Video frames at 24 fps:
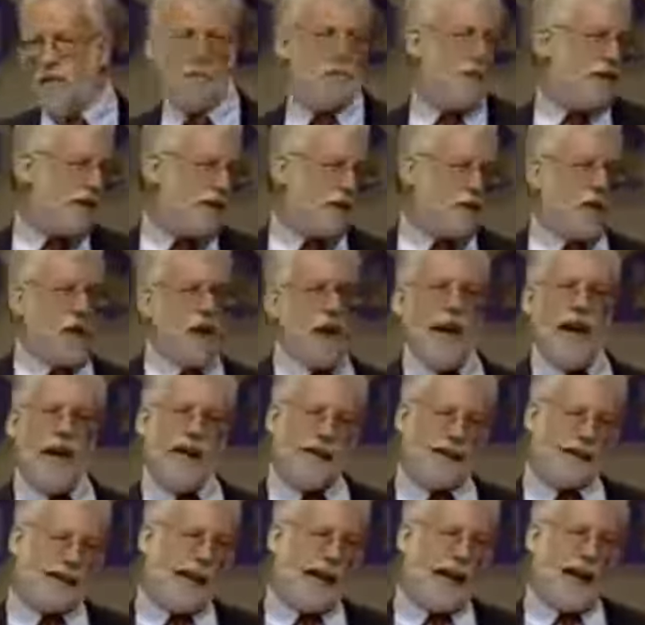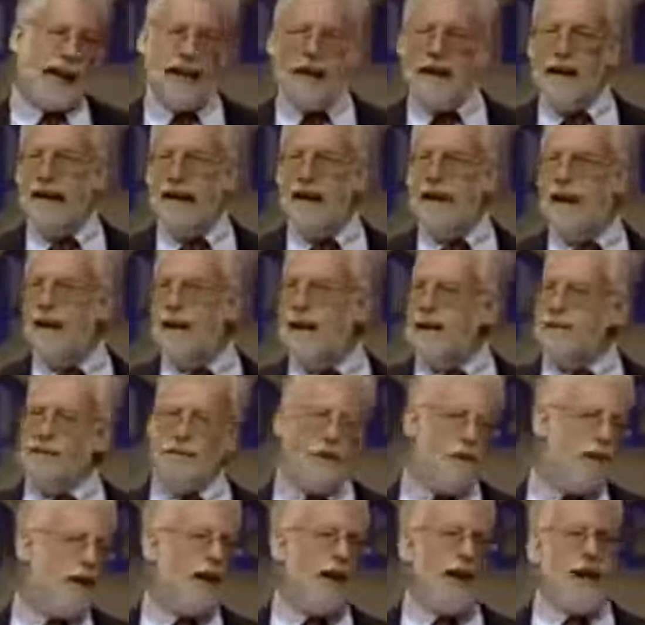It would be sort of like, say, if
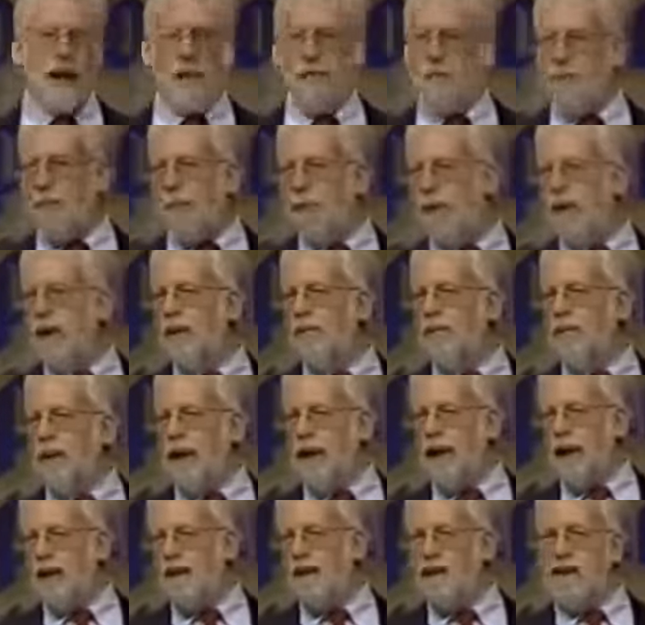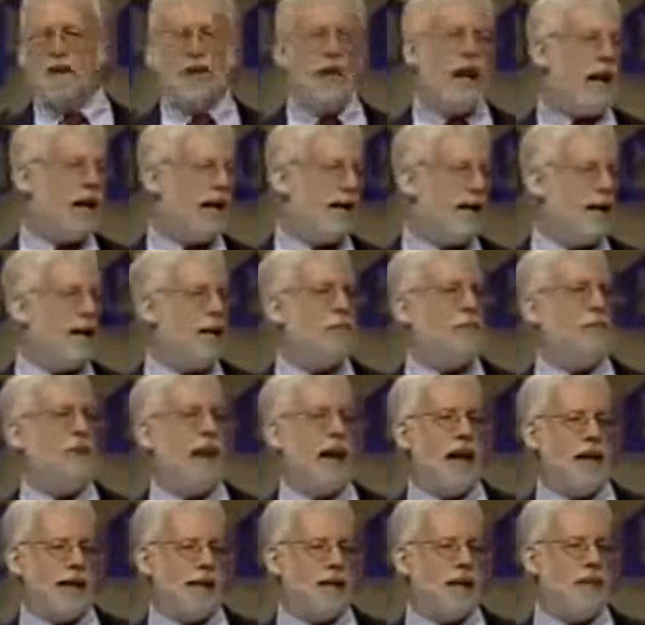you had like a Boeing plant or a John Deere
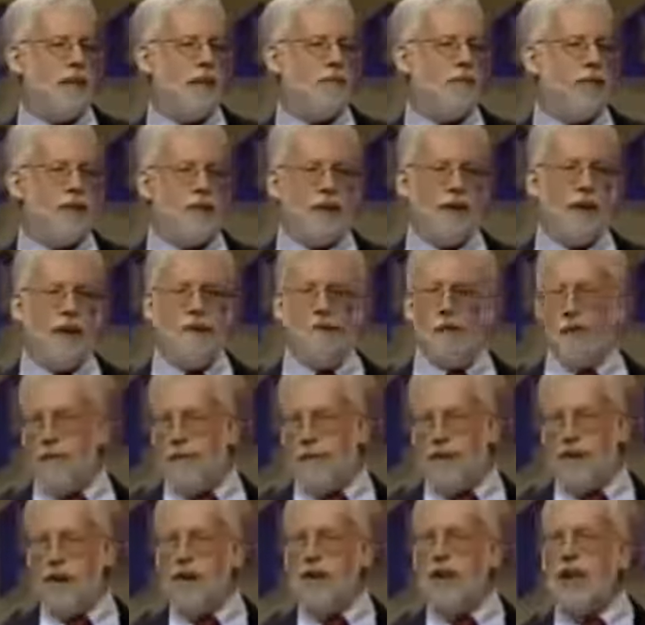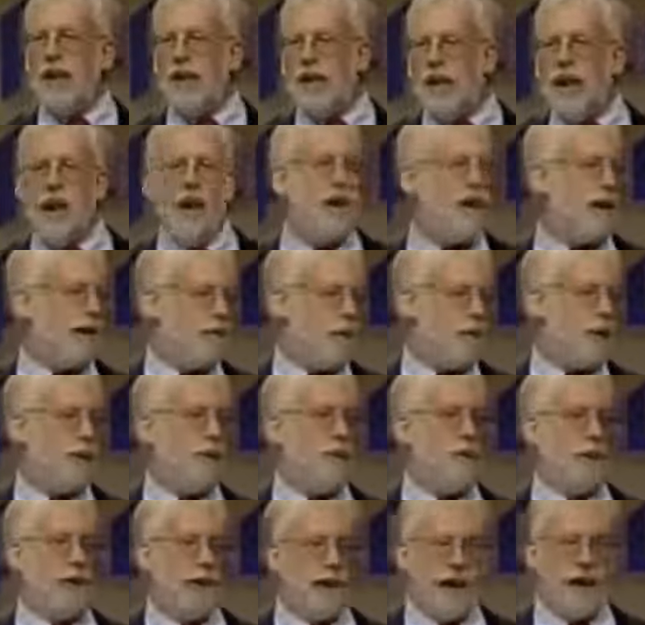plant in your community, it would be shut down and everybody
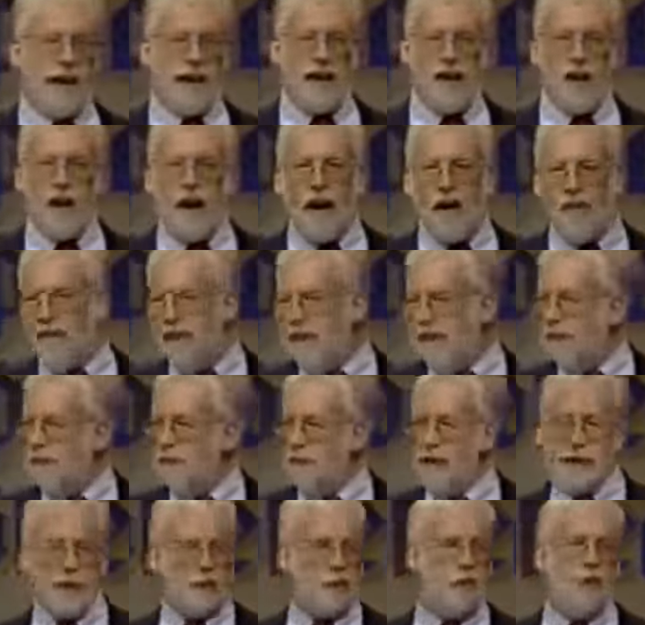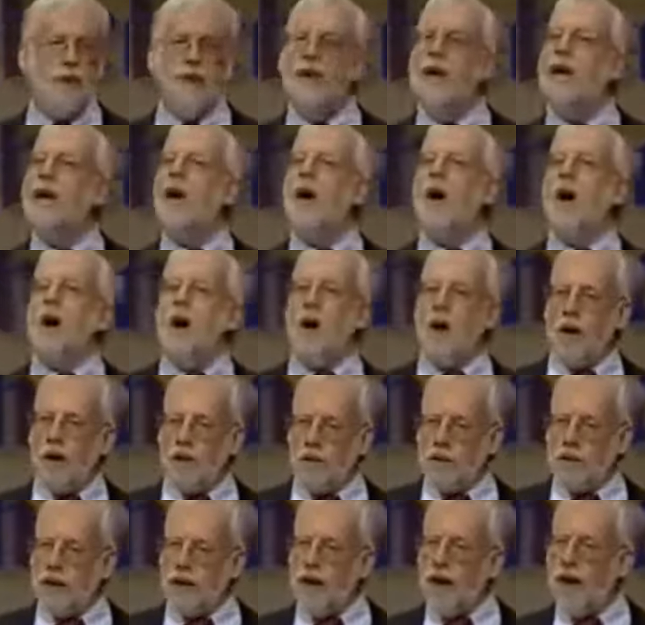would be laid off, except this was all
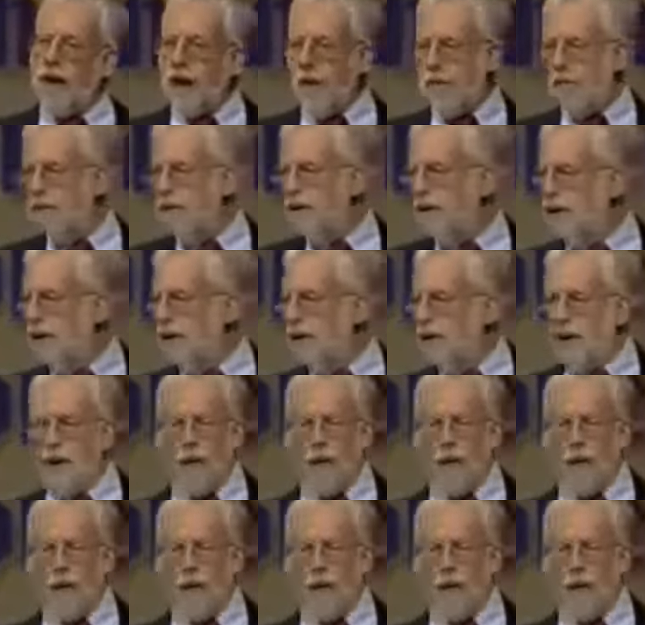over Europe.